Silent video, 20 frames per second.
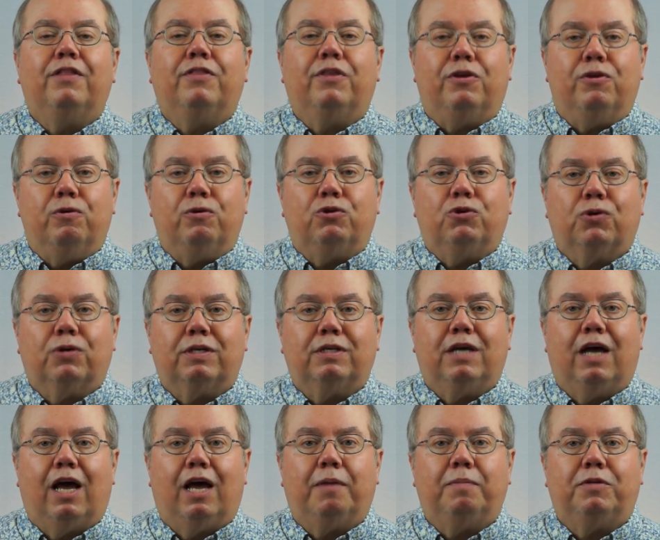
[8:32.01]
that you took
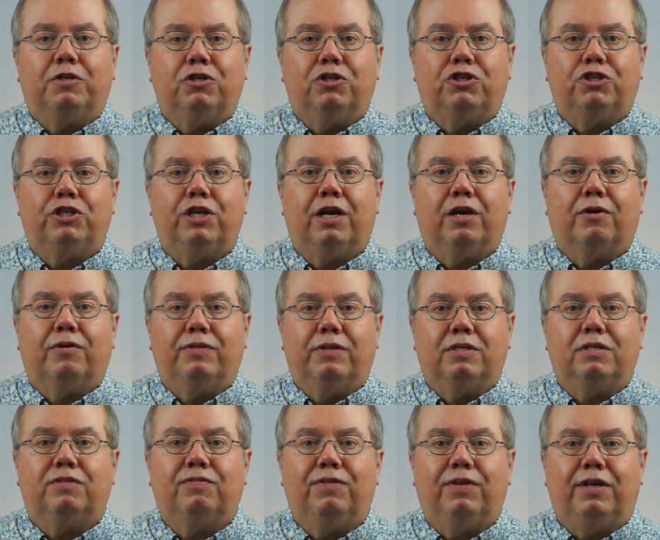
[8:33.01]
time to share in
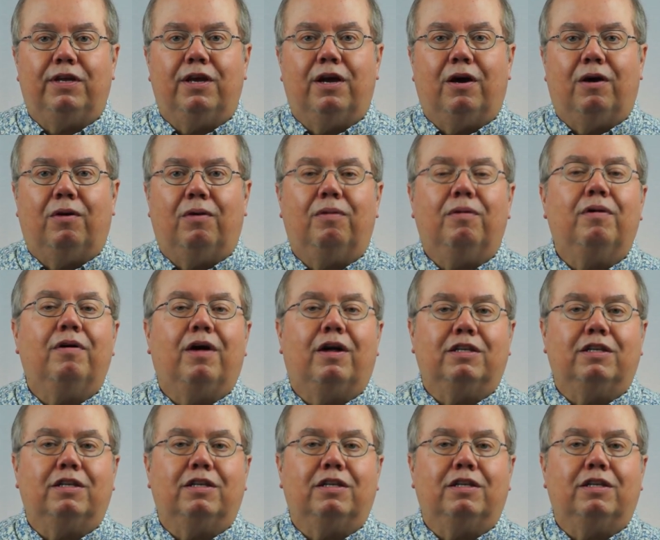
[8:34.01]
this video